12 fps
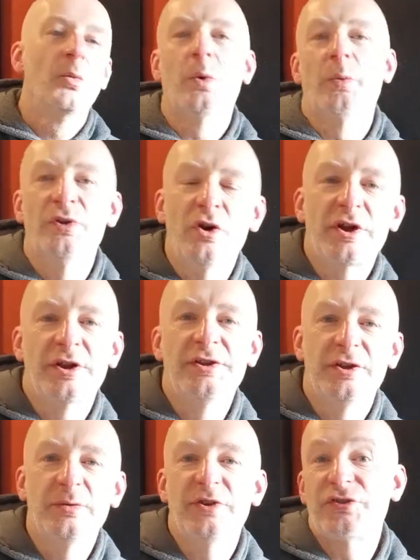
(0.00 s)
What we're not going
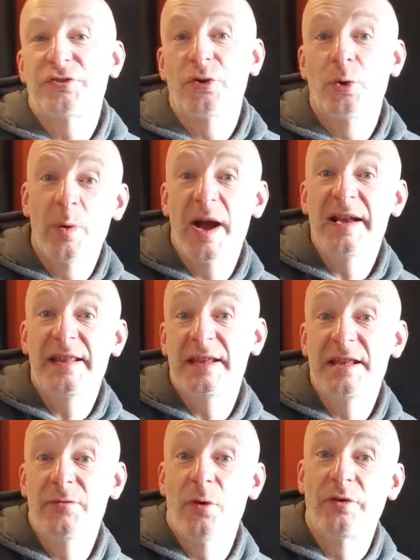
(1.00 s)
to do is throw away
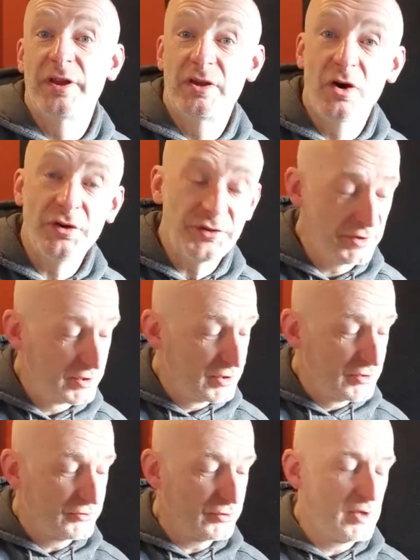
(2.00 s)
anything that you've already got.
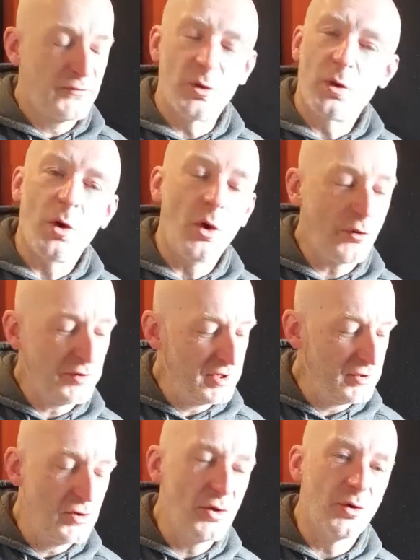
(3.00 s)
So if you
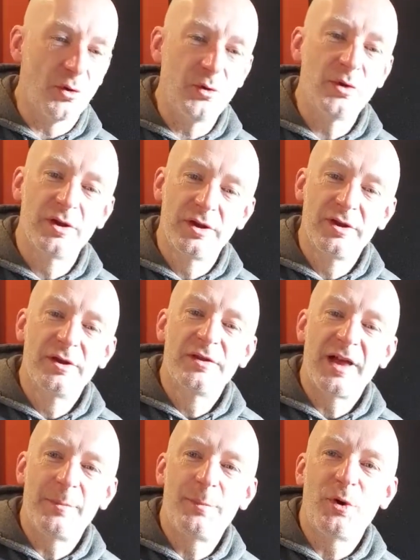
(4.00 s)
already know
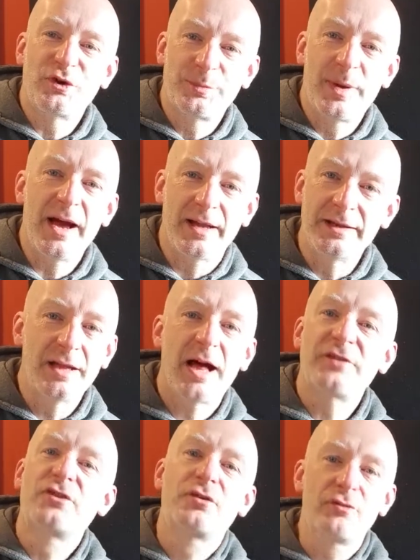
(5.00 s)
that box pattern,
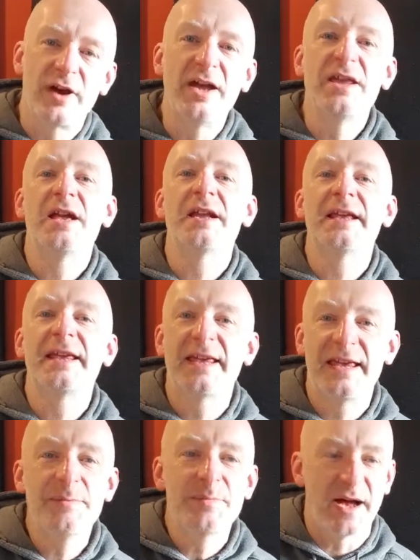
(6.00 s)
that's great, you're going to
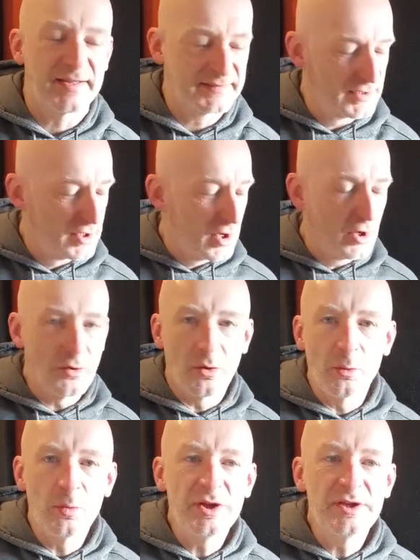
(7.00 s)
keep that. And
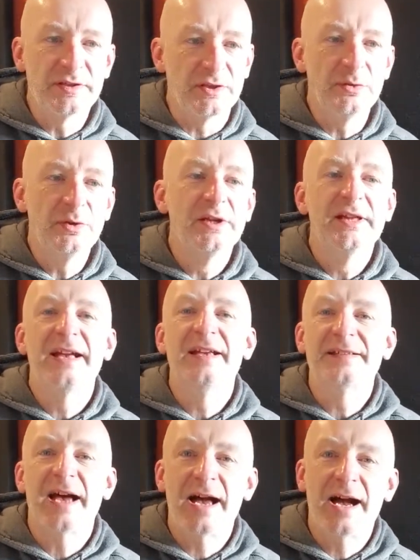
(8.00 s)
all we're going to do
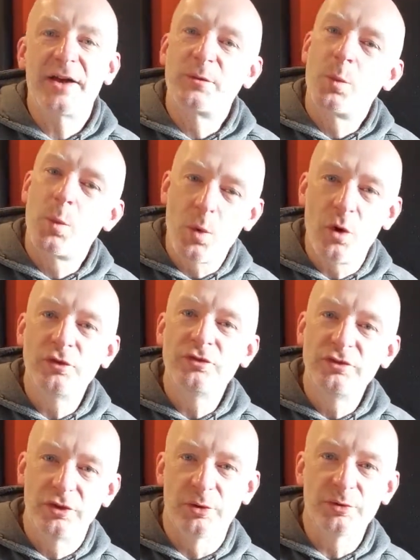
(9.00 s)
is add
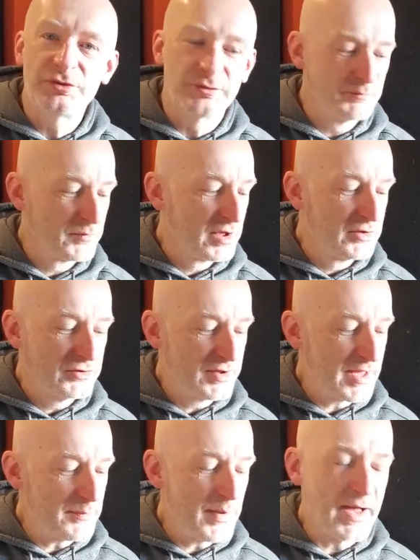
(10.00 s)
one note to
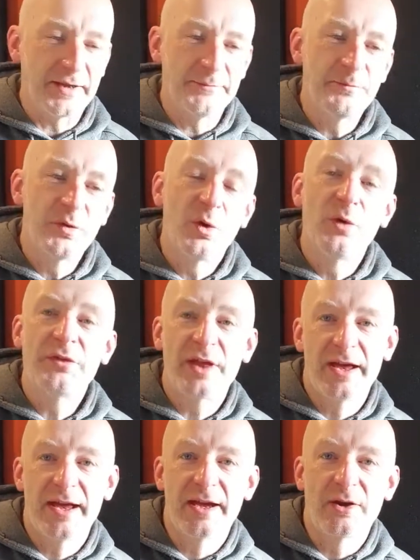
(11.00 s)
that pattern over
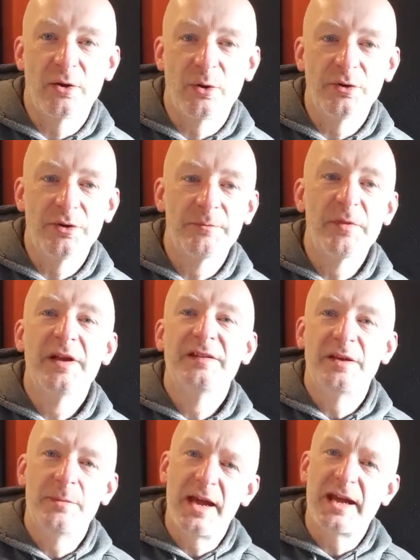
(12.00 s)
that A chord
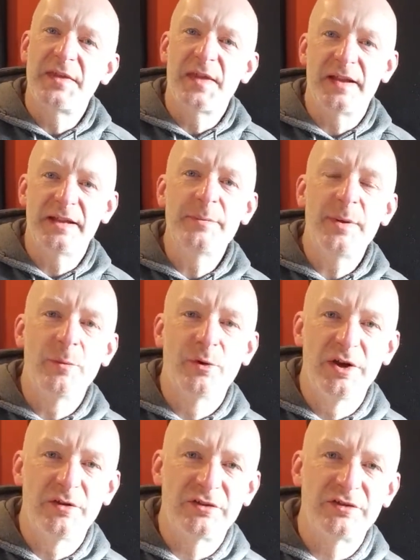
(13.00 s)
to make it that little bit
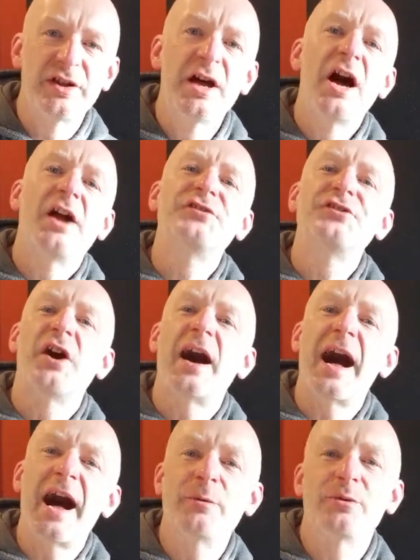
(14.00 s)
more interesting and
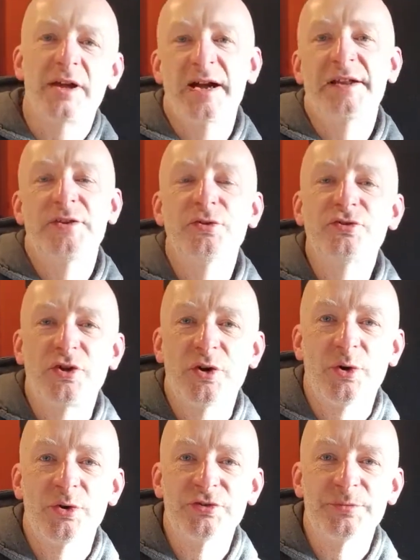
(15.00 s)
start outlining those
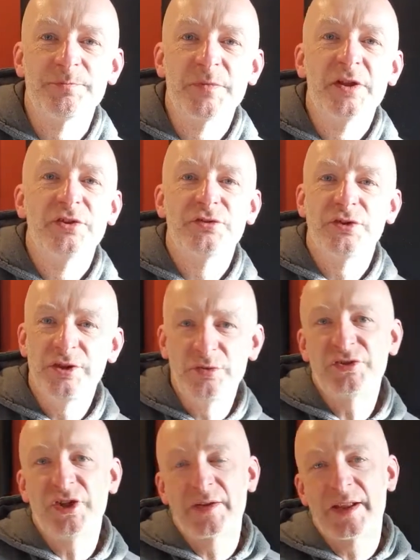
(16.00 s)
chords so
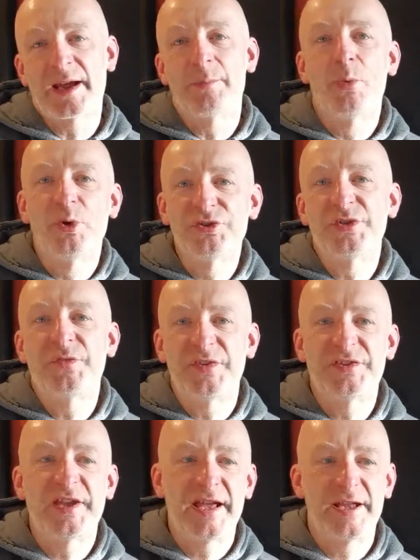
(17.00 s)
you sound like a more
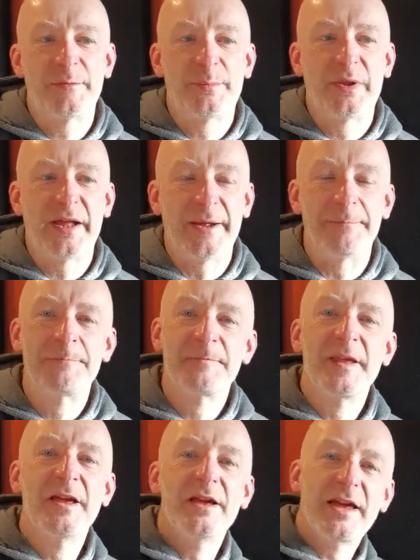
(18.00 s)
sophisticated player.
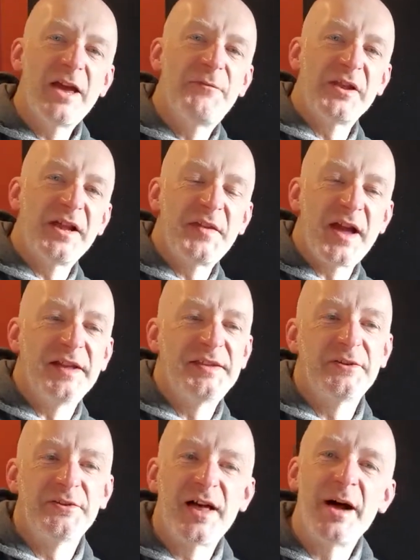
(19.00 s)
Okay, if you like the
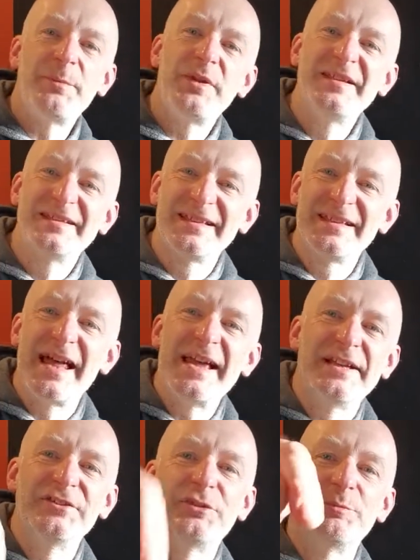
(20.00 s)
idea of that, please
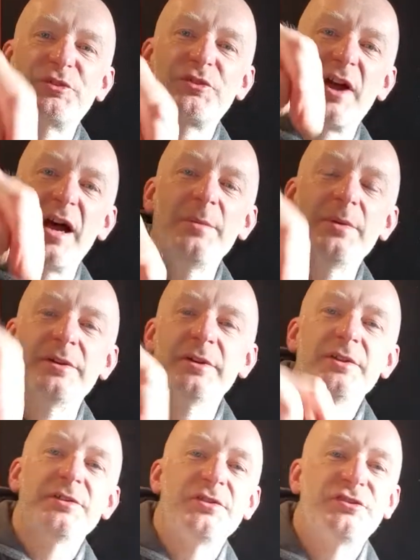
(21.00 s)
like and subscribe
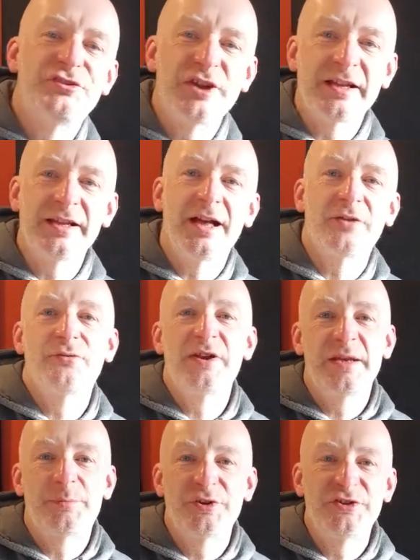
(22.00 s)
to the channel. I'd
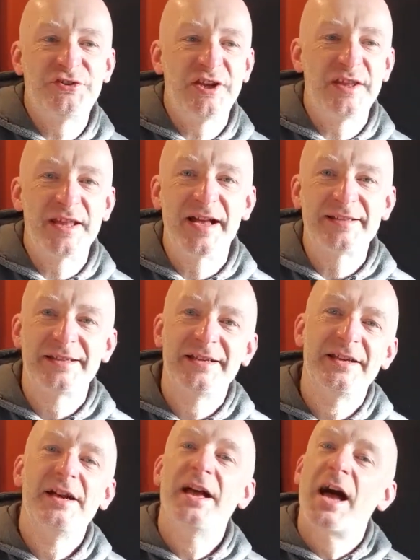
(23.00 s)
really appreciate that.
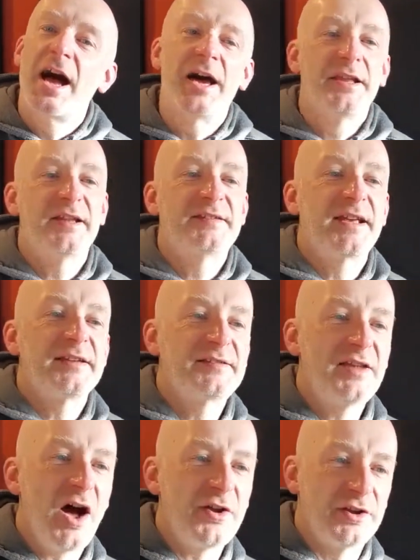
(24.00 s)
And let's get
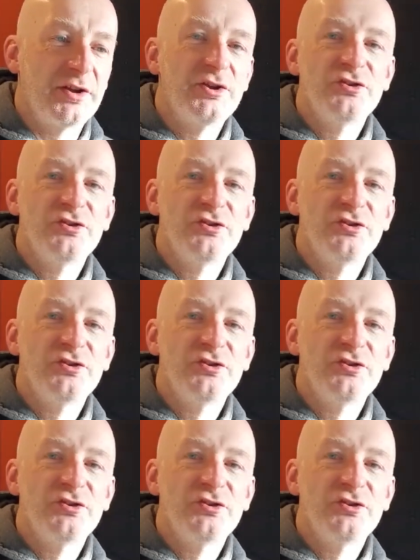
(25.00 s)
started.